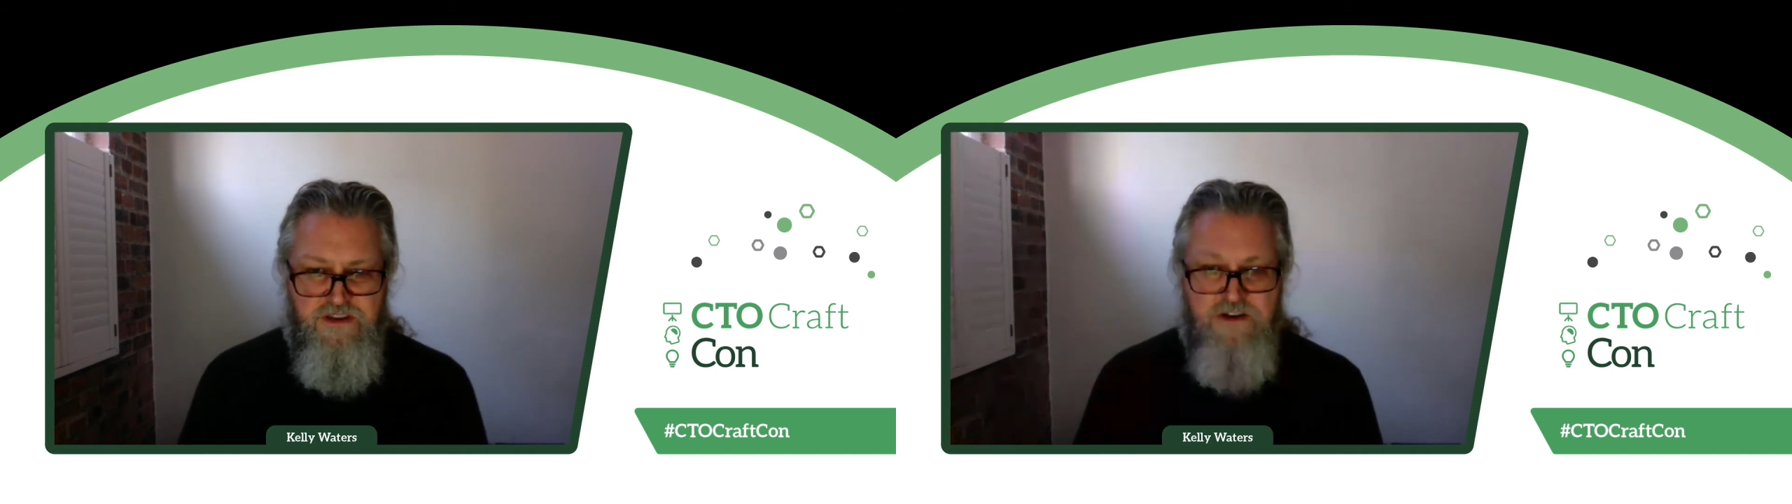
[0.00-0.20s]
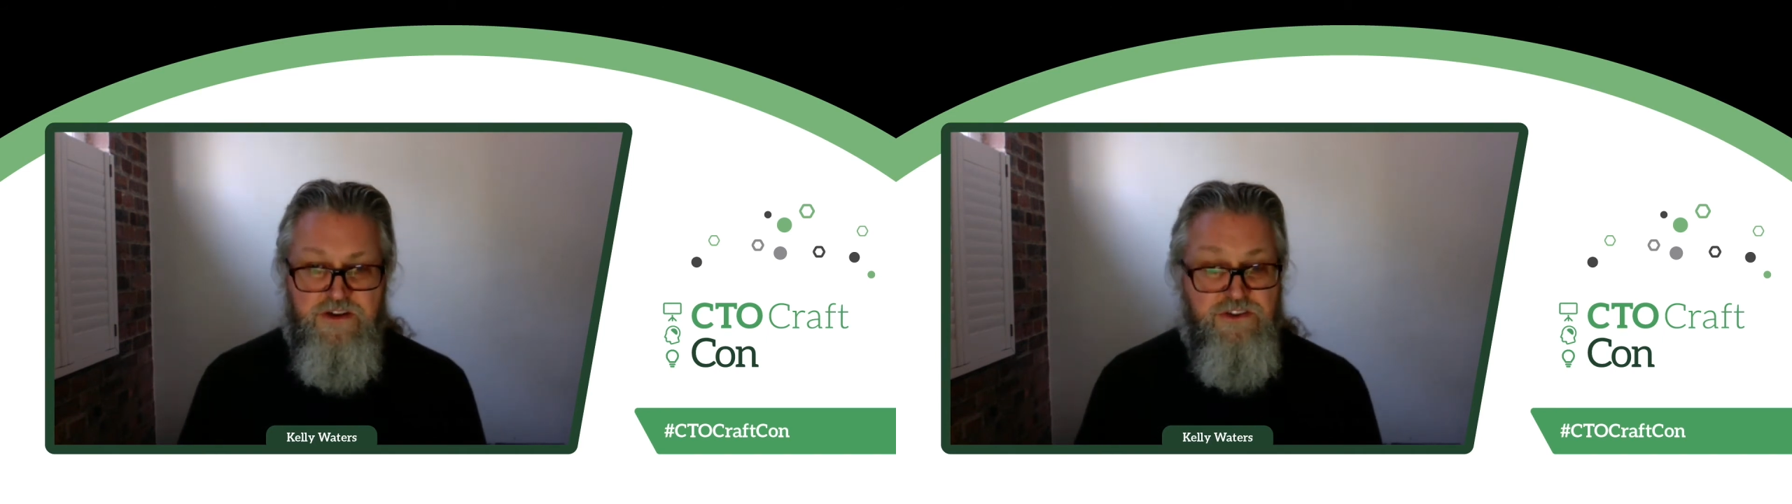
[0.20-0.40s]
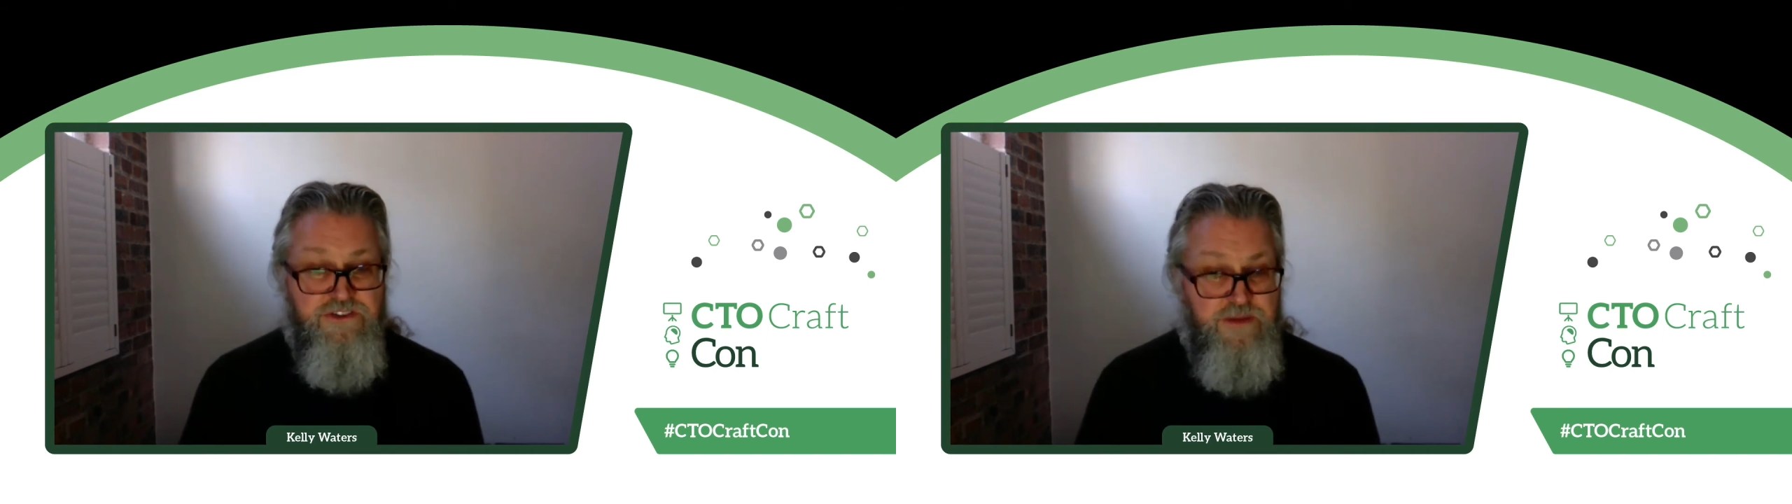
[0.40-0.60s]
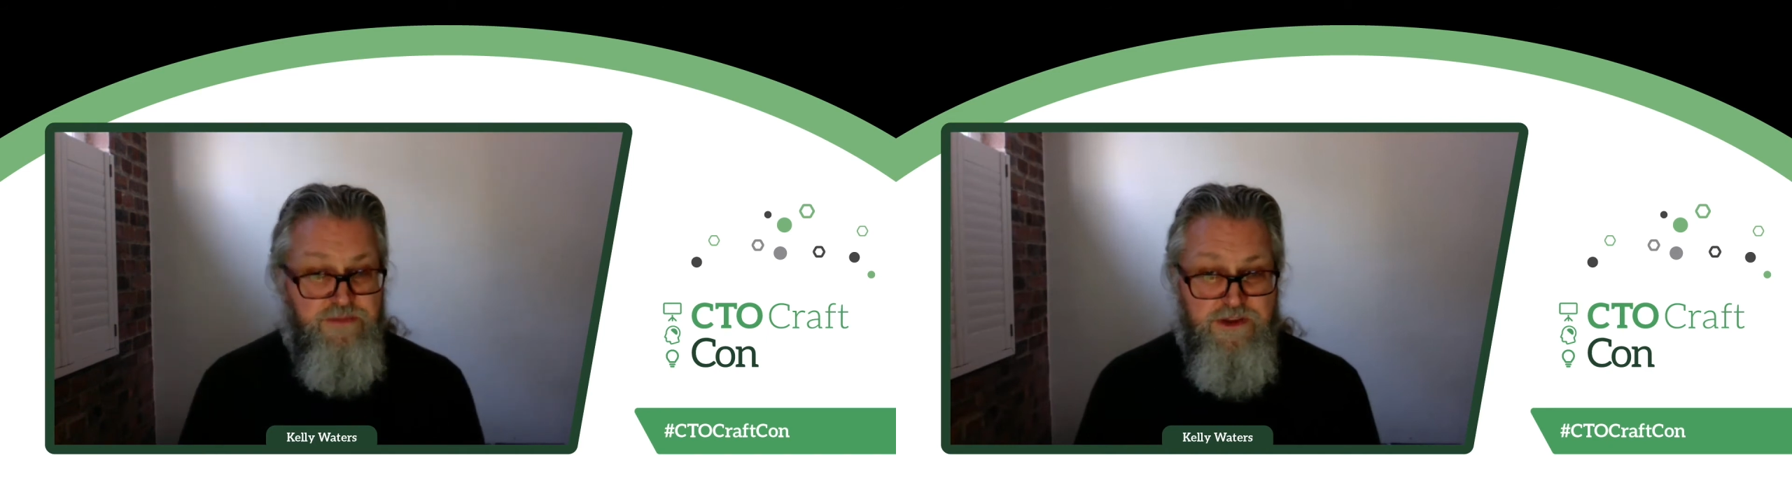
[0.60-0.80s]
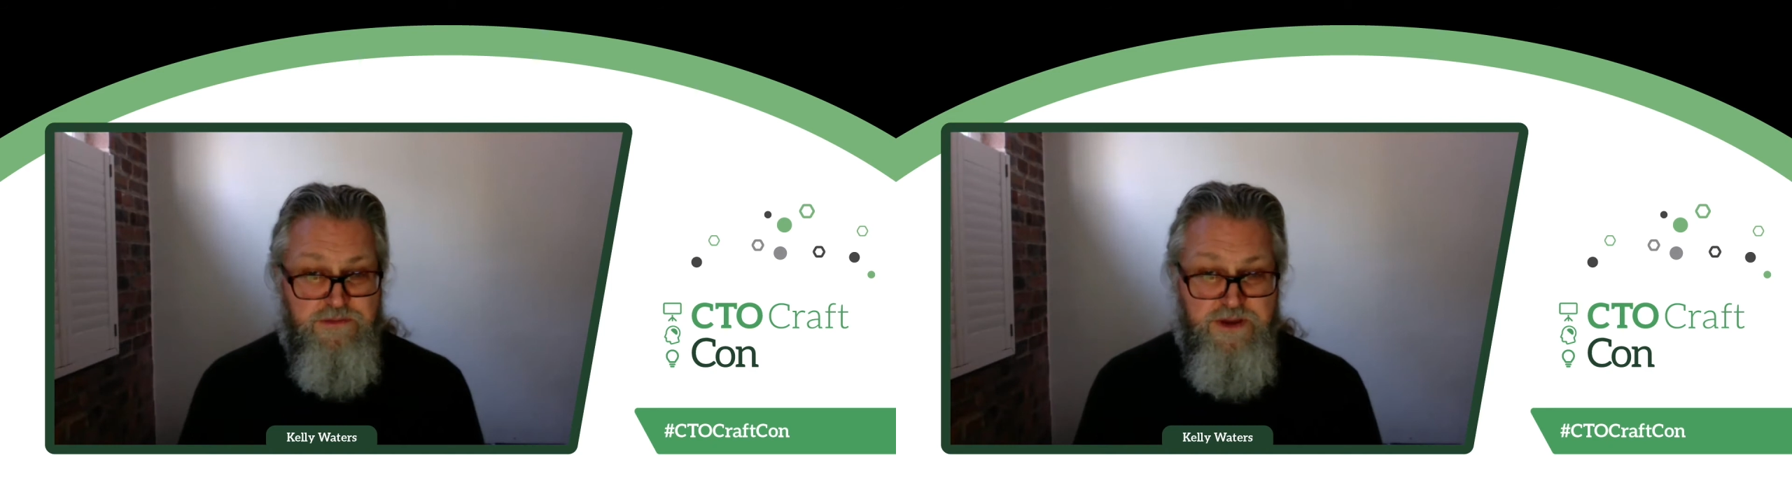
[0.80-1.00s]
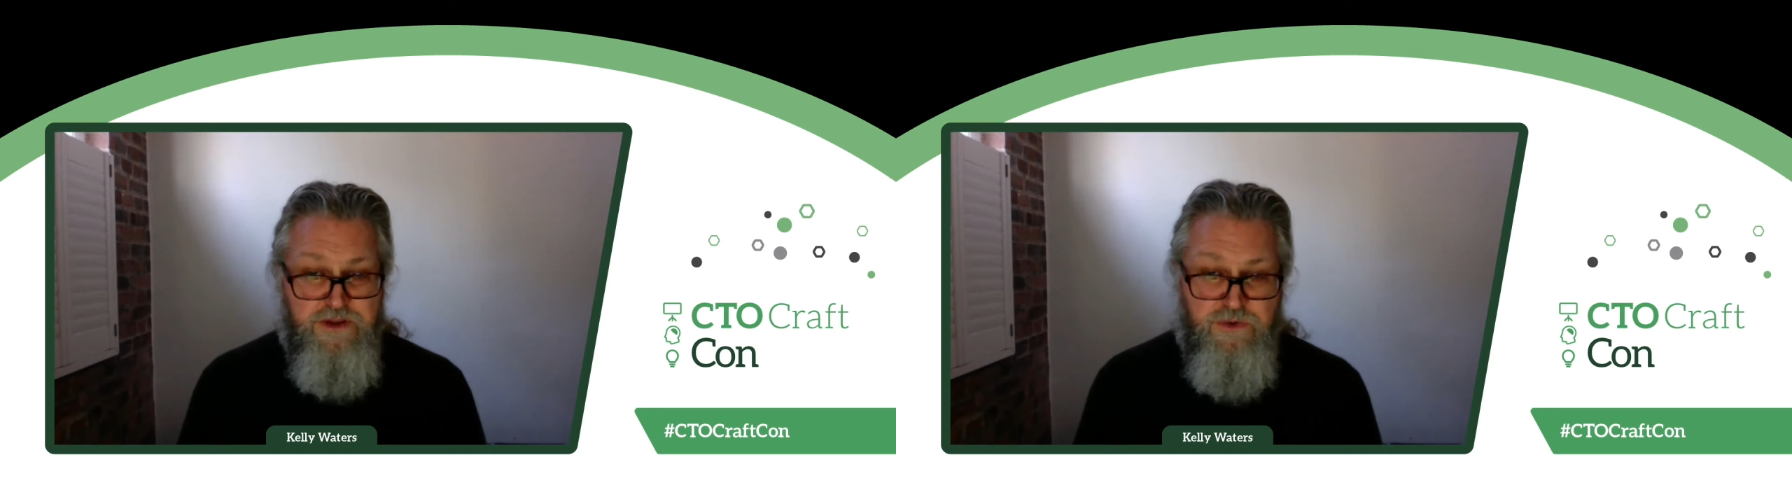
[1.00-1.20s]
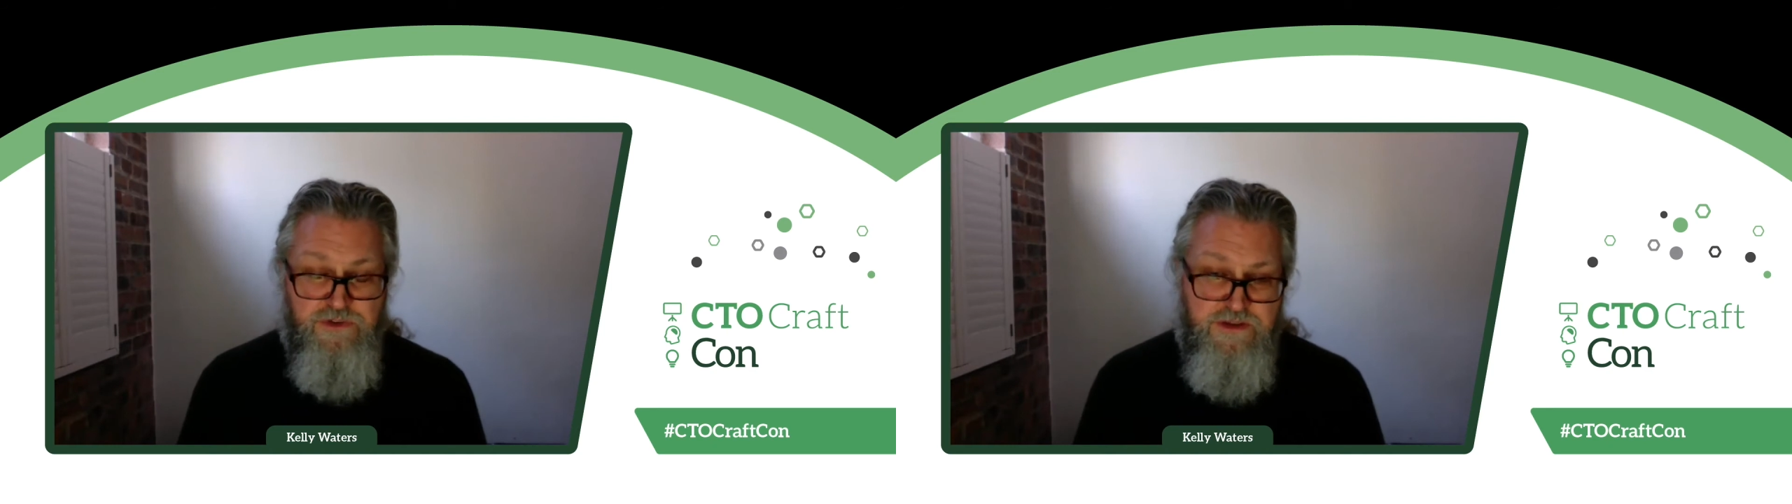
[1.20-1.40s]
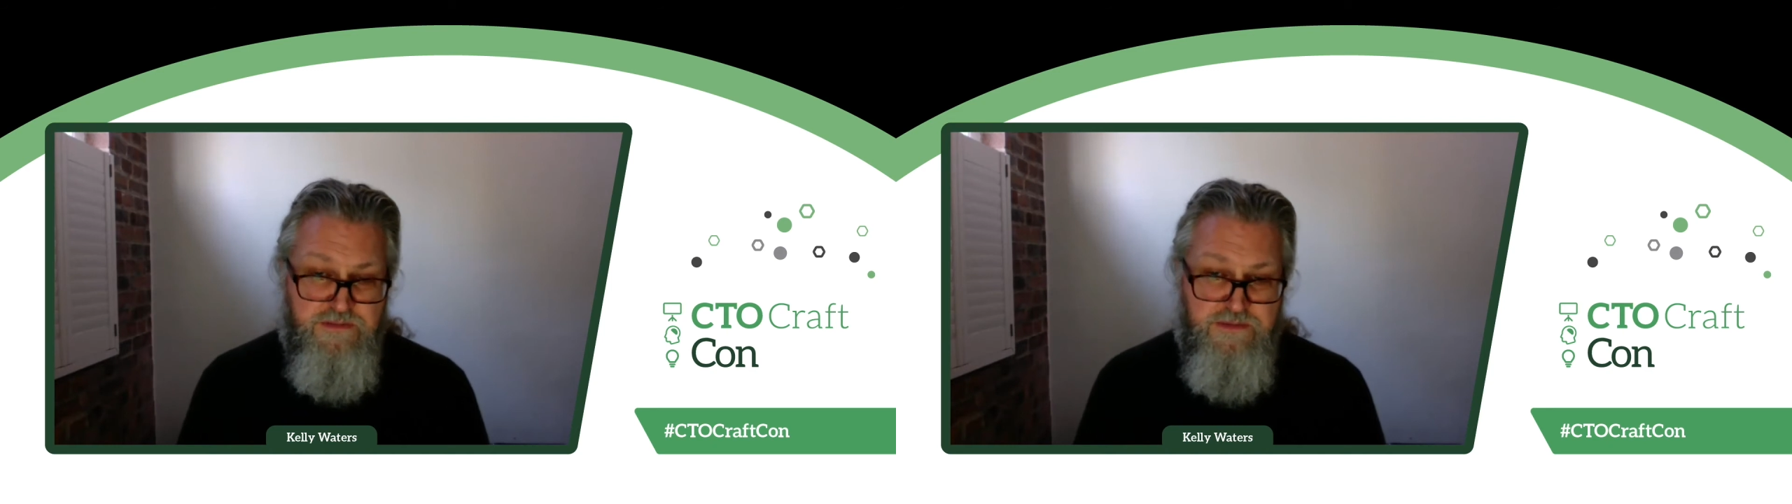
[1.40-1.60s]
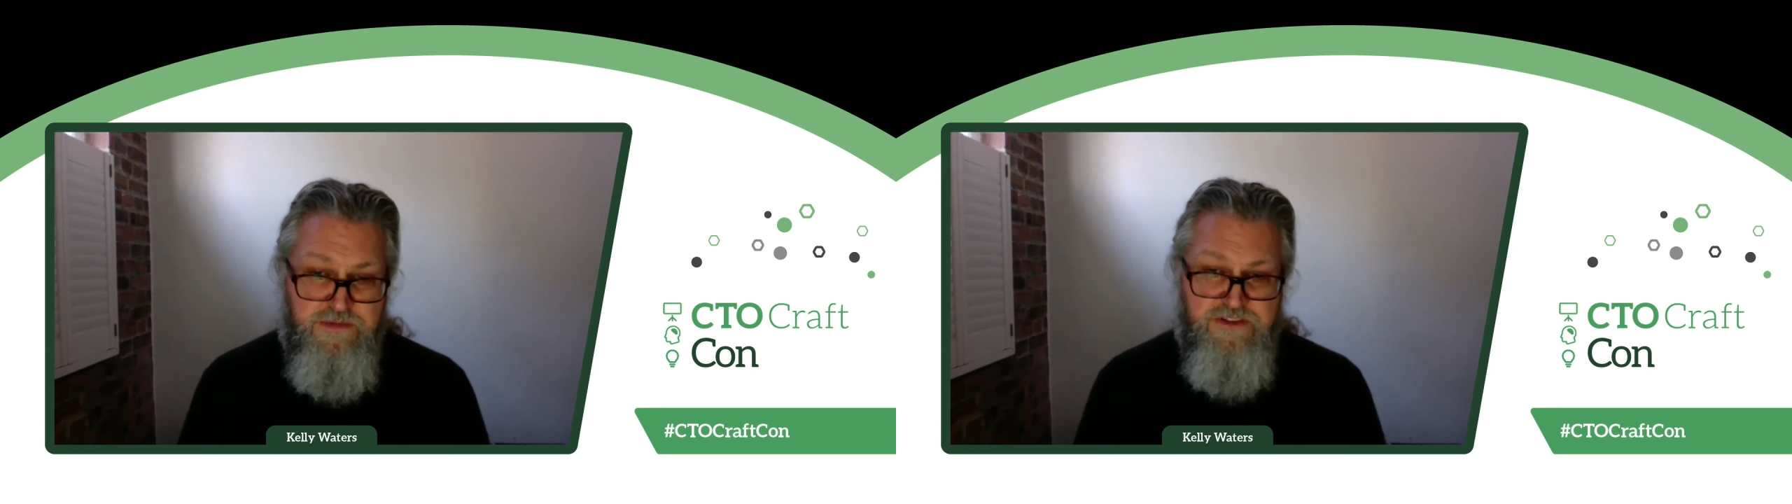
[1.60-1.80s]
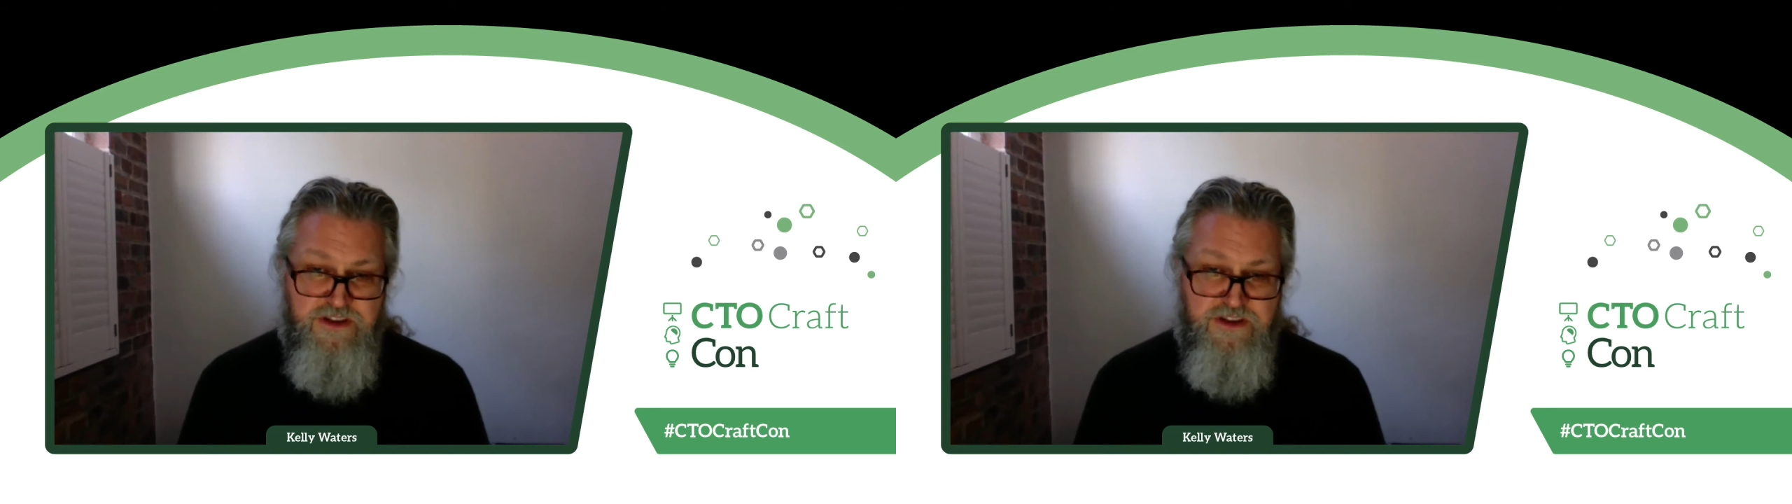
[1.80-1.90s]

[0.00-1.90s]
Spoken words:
and accepted by all team members,